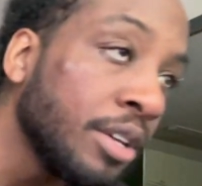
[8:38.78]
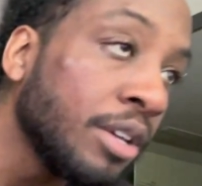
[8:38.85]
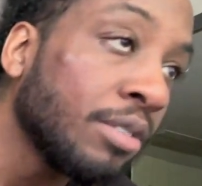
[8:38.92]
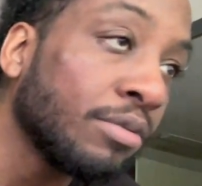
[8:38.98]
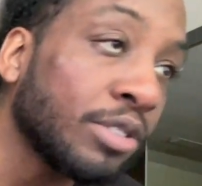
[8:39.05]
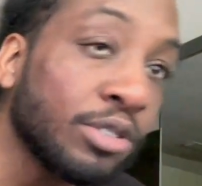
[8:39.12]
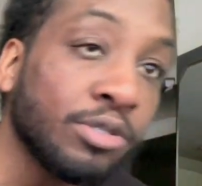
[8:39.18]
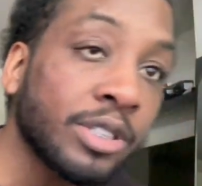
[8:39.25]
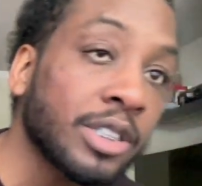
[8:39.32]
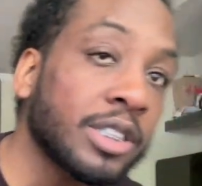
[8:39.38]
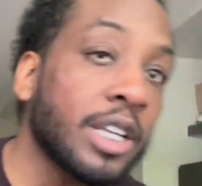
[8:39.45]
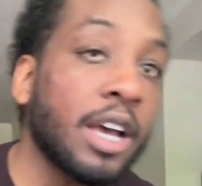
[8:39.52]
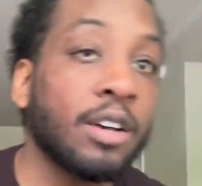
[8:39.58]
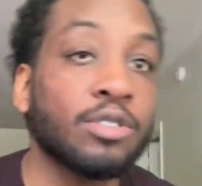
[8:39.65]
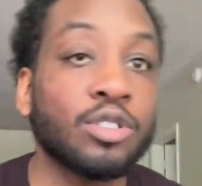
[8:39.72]
when you in the
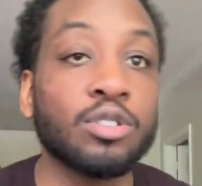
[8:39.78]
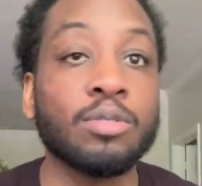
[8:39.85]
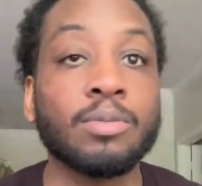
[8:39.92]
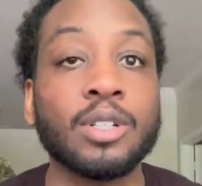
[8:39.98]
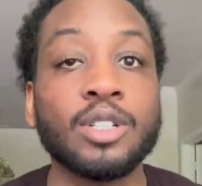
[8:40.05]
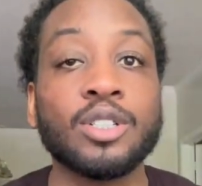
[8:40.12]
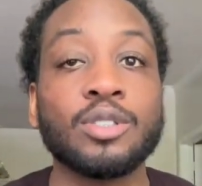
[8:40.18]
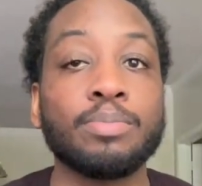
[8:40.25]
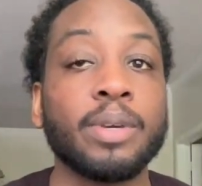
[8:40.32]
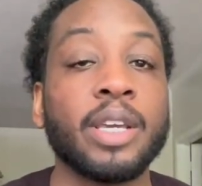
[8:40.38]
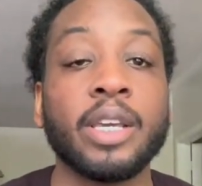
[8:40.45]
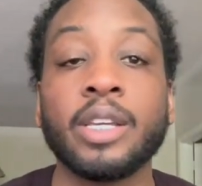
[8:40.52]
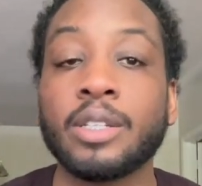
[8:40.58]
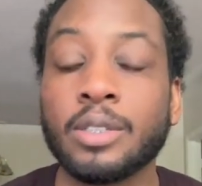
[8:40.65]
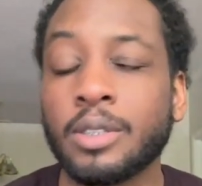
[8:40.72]
South, strip clubs
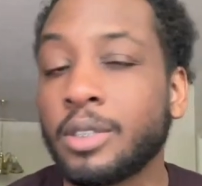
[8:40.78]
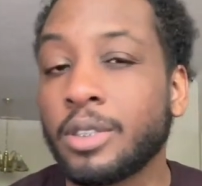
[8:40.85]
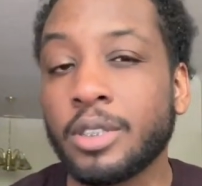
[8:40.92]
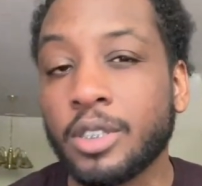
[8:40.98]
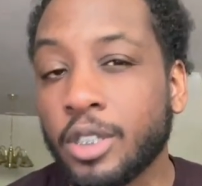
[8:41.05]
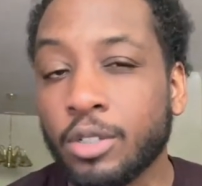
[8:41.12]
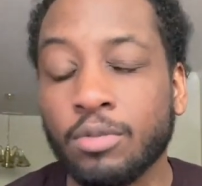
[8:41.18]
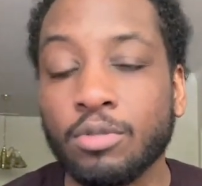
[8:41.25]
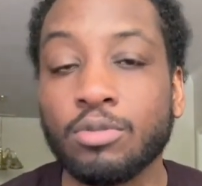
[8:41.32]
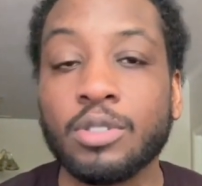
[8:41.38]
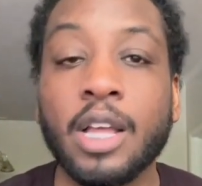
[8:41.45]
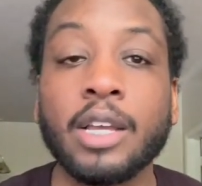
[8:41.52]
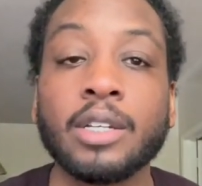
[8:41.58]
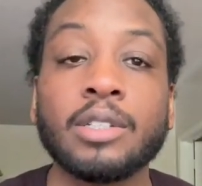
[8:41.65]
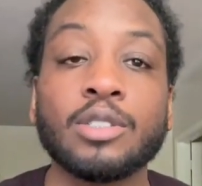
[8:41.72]
big in general,
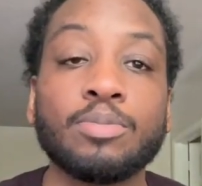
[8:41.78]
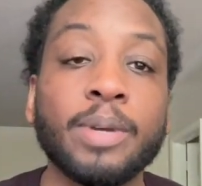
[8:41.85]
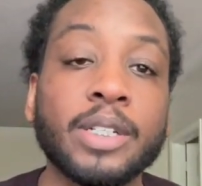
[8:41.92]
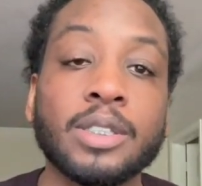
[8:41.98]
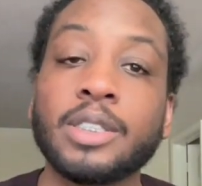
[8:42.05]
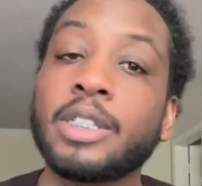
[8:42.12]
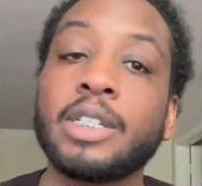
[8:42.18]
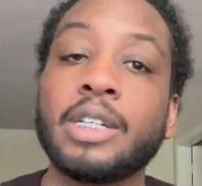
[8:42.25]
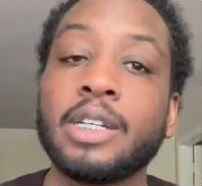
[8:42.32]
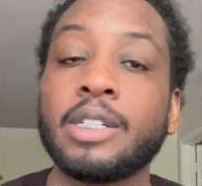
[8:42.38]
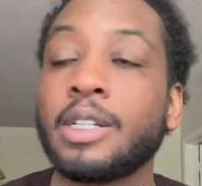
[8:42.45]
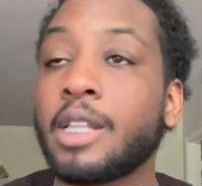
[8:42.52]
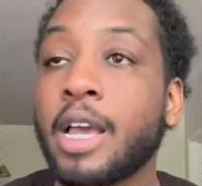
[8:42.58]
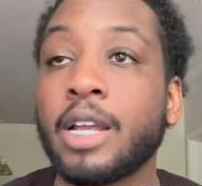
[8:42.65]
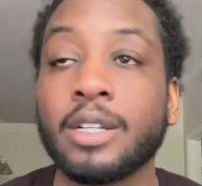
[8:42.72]
like, especially in
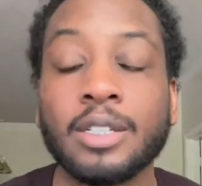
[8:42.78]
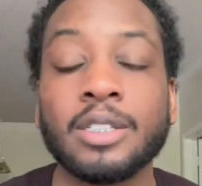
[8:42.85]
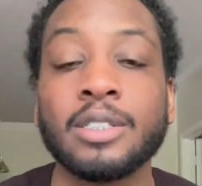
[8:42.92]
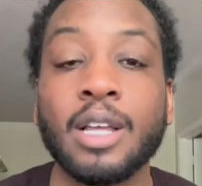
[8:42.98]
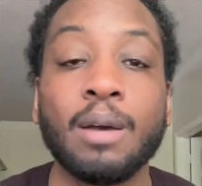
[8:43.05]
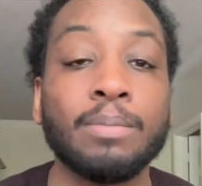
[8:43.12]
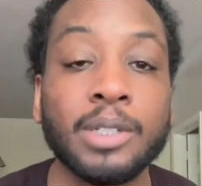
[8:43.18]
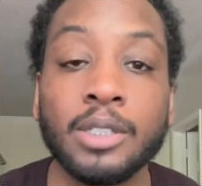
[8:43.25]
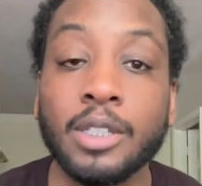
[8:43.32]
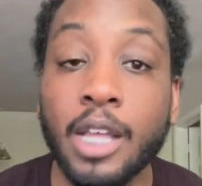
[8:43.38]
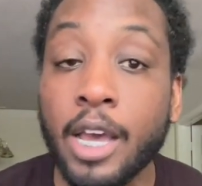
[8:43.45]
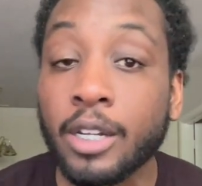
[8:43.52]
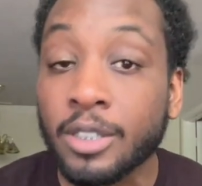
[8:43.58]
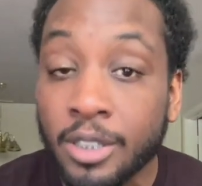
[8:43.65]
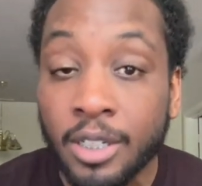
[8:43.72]
Atlanta, because I'm in
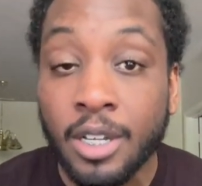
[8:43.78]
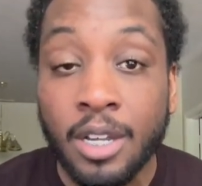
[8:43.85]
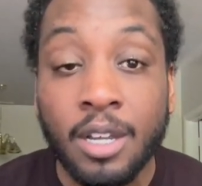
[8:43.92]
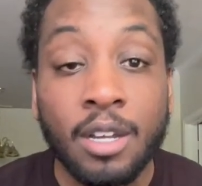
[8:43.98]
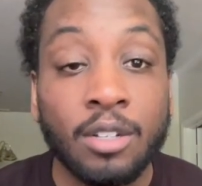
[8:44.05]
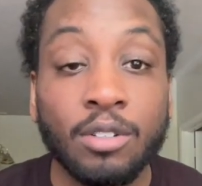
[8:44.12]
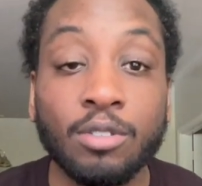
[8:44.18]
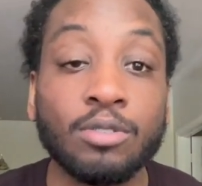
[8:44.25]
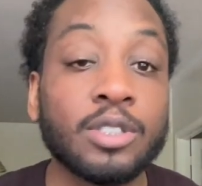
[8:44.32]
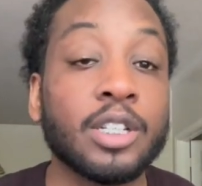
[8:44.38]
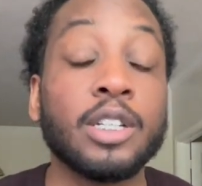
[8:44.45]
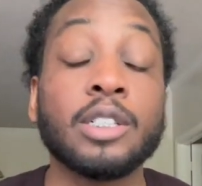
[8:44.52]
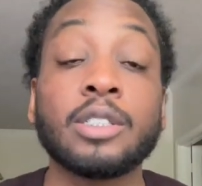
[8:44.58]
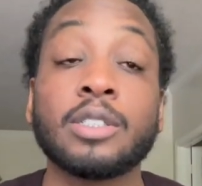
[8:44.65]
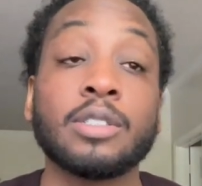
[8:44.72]
Atlanta, you know what
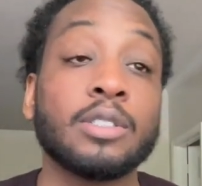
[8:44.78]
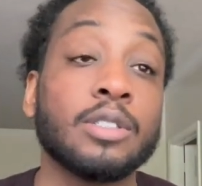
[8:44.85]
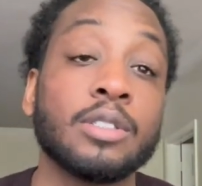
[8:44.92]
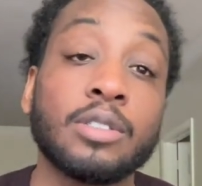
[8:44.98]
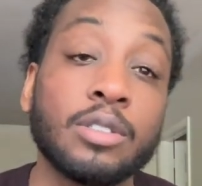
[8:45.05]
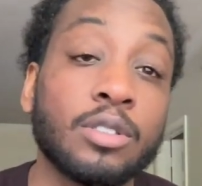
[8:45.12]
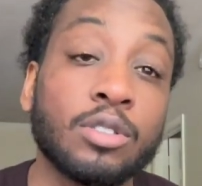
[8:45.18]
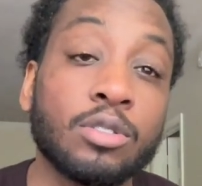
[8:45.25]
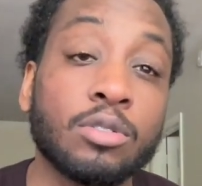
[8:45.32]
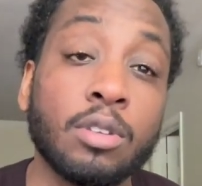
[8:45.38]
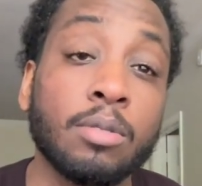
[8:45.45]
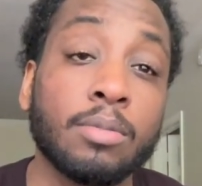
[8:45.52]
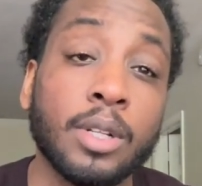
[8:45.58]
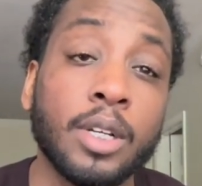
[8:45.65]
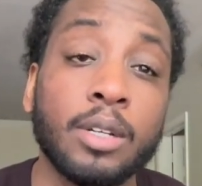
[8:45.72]
I'm saying, it's
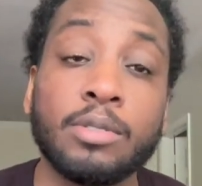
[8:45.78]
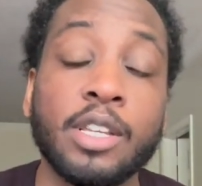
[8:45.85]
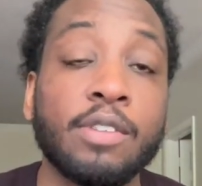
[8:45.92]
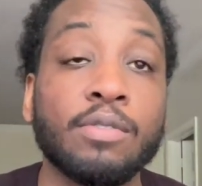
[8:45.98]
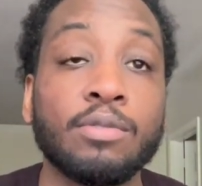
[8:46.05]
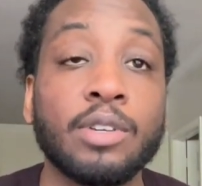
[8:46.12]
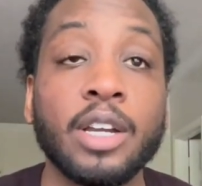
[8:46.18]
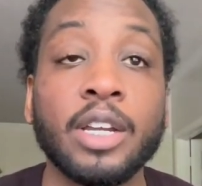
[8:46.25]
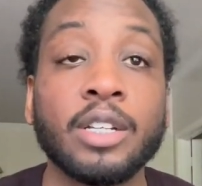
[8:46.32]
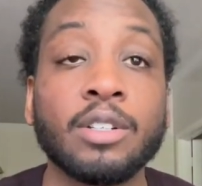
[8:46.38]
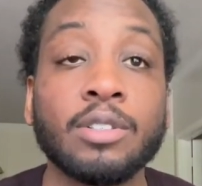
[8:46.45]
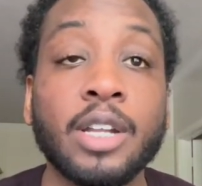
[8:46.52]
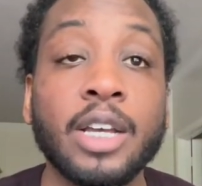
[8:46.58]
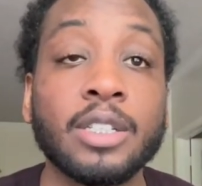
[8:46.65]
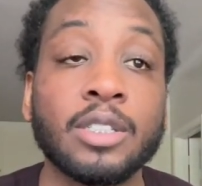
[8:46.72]
strip clubs everywhere, I ain't
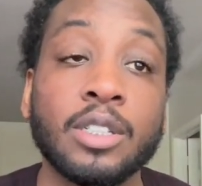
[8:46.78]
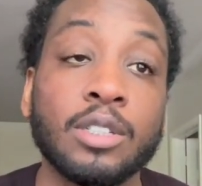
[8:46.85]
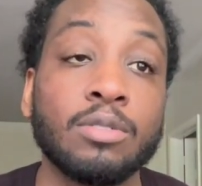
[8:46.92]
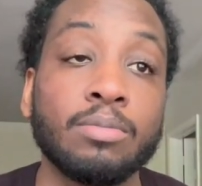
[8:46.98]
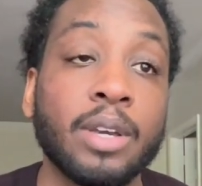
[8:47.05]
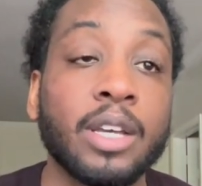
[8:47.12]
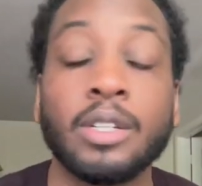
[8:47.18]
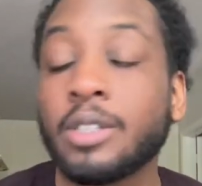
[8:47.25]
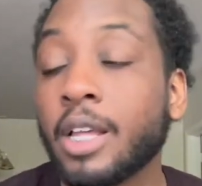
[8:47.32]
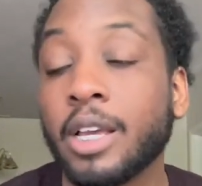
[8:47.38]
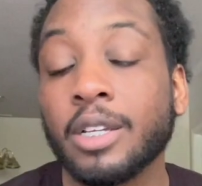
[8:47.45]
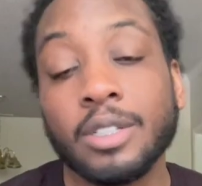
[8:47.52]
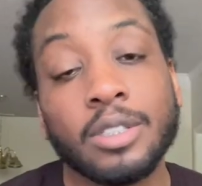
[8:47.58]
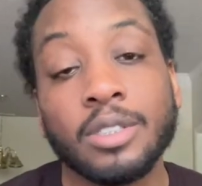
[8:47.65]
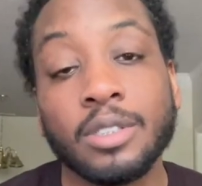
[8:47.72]
gonna lie to you, man,
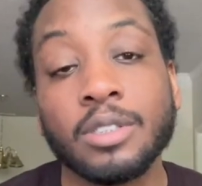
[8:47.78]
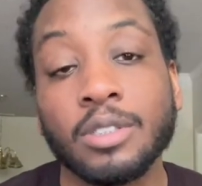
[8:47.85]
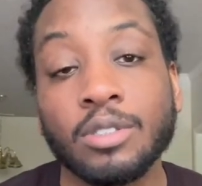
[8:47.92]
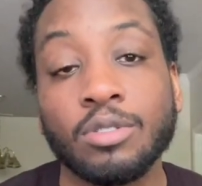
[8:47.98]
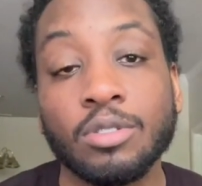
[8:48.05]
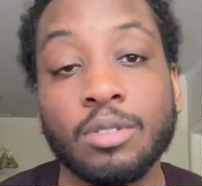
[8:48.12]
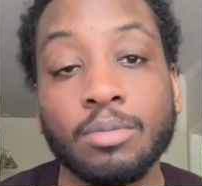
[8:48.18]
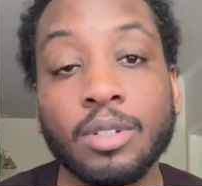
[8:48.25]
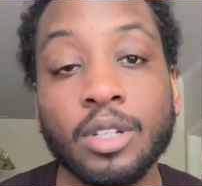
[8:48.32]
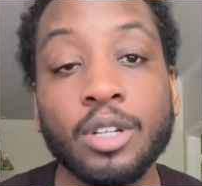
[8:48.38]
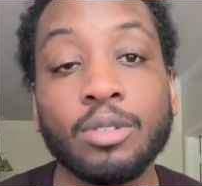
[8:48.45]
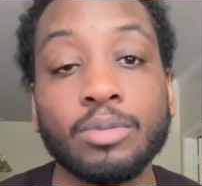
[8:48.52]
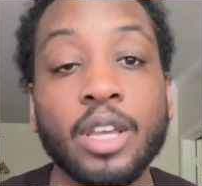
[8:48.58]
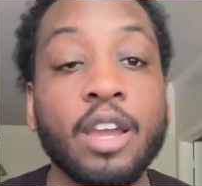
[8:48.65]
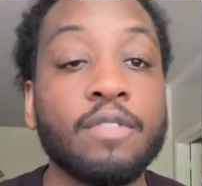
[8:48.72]
like, it's strip
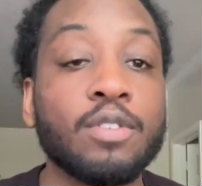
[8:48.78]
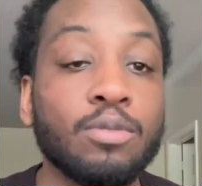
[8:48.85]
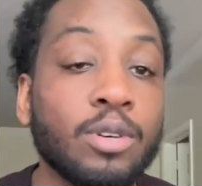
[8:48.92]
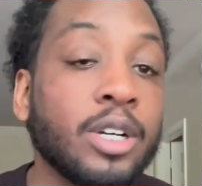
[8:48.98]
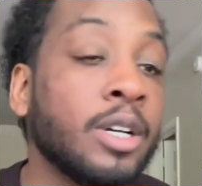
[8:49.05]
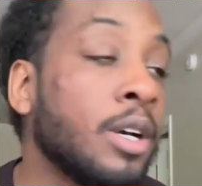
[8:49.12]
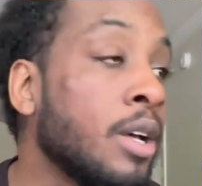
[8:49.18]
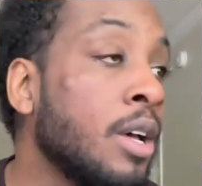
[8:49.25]
clubs everywhere,